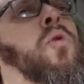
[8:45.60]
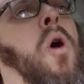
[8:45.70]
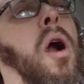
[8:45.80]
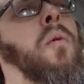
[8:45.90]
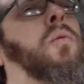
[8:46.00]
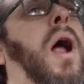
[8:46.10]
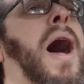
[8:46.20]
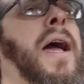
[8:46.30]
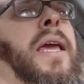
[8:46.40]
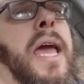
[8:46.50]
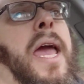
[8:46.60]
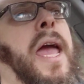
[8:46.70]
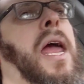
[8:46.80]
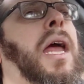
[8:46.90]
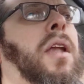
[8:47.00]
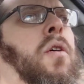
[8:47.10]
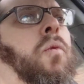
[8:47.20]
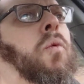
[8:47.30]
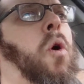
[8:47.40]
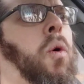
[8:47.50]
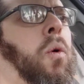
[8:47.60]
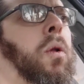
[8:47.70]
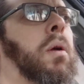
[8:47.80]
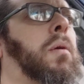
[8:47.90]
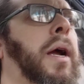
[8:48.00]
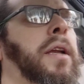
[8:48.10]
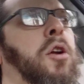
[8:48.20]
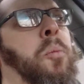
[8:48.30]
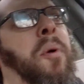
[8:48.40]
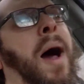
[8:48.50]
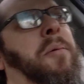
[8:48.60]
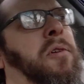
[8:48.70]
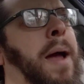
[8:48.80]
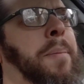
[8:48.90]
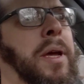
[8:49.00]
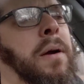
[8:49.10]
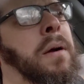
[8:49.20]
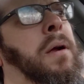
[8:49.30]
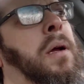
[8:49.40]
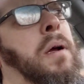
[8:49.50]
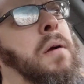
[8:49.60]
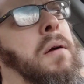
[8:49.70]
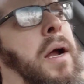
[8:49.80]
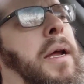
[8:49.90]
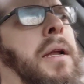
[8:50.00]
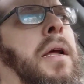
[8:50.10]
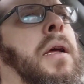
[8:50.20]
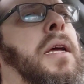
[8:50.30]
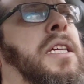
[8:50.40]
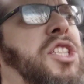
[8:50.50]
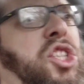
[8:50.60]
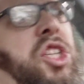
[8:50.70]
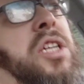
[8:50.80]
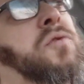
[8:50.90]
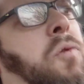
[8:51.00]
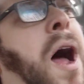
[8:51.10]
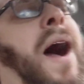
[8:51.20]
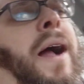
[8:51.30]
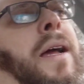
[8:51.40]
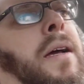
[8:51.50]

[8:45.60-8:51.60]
who are rock and roll, right? No pop crap here, right? It's just rock,